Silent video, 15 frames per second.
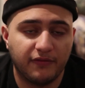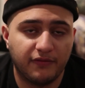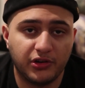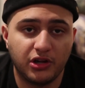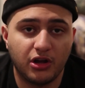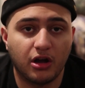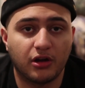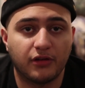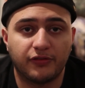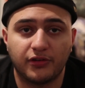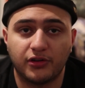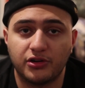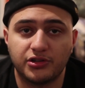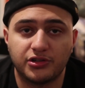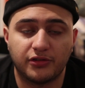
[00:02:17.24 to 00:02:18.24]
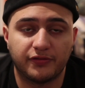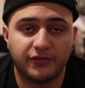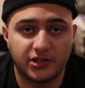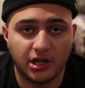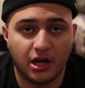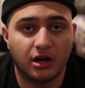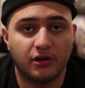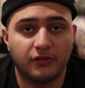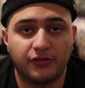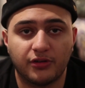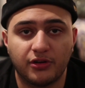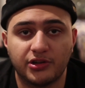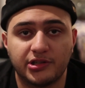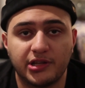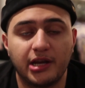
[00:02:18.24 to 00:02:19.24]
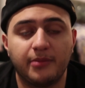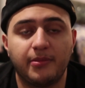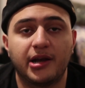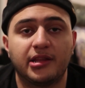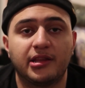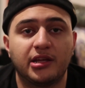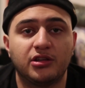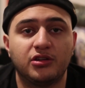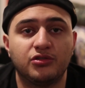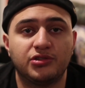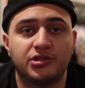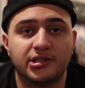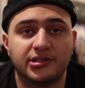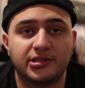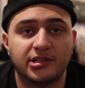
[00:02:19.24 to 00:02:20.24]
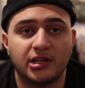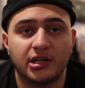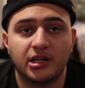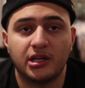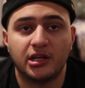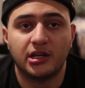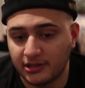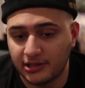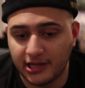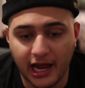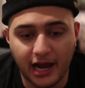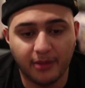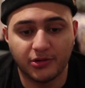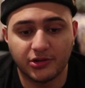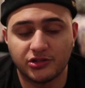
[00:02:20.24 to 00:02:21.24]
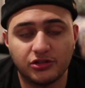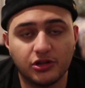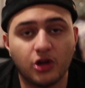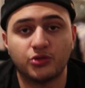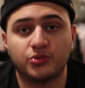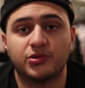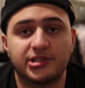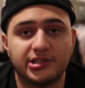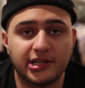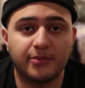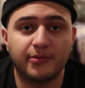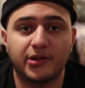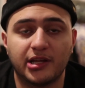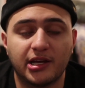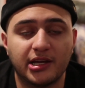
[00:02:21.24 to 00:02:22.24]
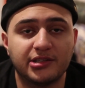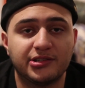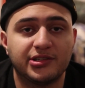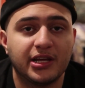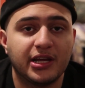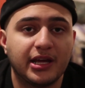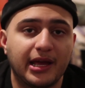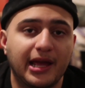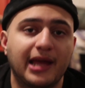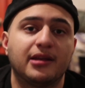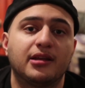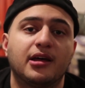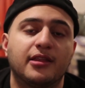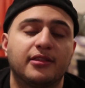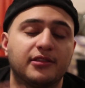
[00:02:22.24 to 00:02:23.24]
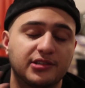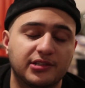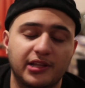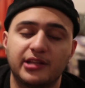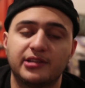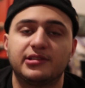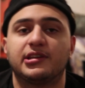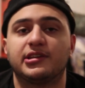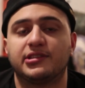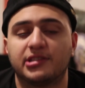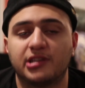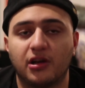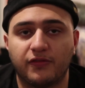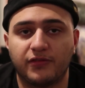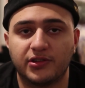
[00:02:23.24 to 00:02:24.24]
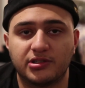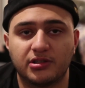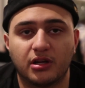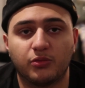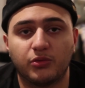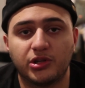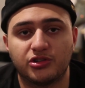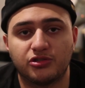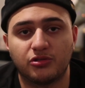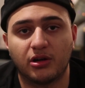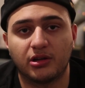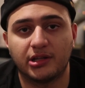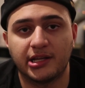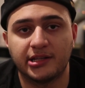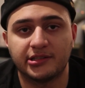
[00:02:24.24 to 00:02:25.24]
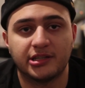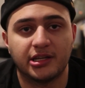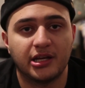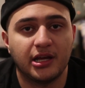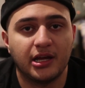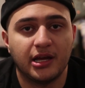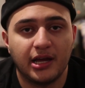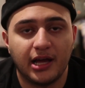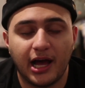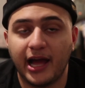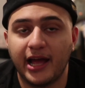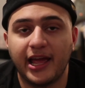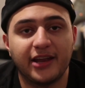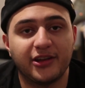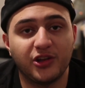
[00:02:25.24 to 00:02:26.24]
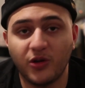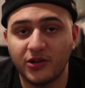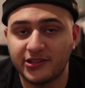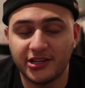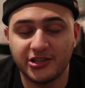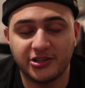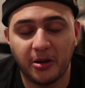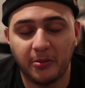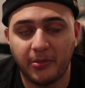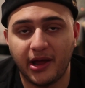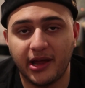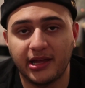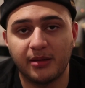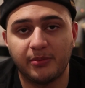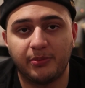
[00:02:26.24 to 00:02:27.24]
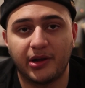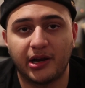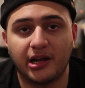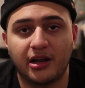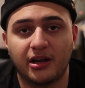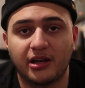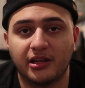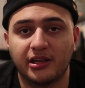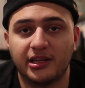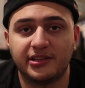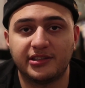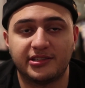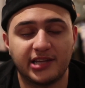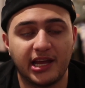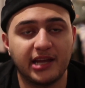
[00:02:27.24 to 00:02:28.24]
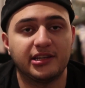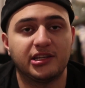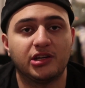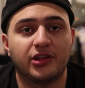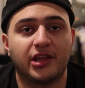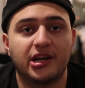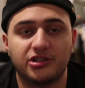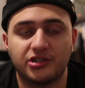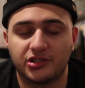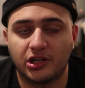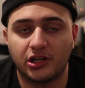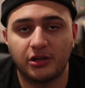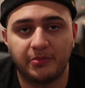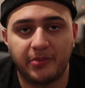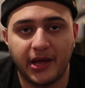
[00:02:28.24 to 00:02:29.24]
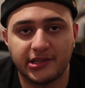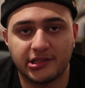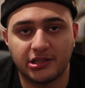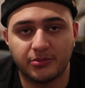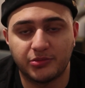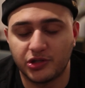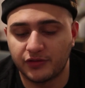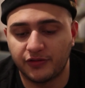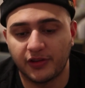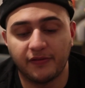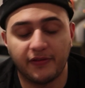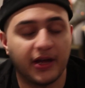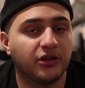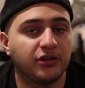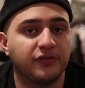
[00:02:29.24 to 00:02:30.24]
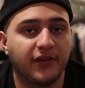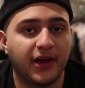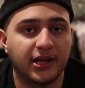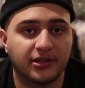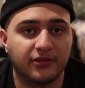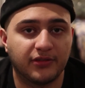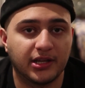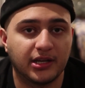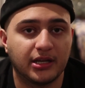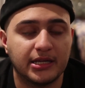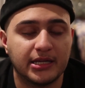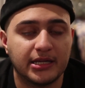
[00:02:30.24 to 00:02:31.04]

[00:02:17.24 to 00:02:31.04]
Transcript: videographers or photographers. Anybody that uses cameras knows what Sigma does, and this lens in itself is a really strong lens. I had no intention on buying it, but I got an insane deal that I just couldn't pass up just for the value fact of it.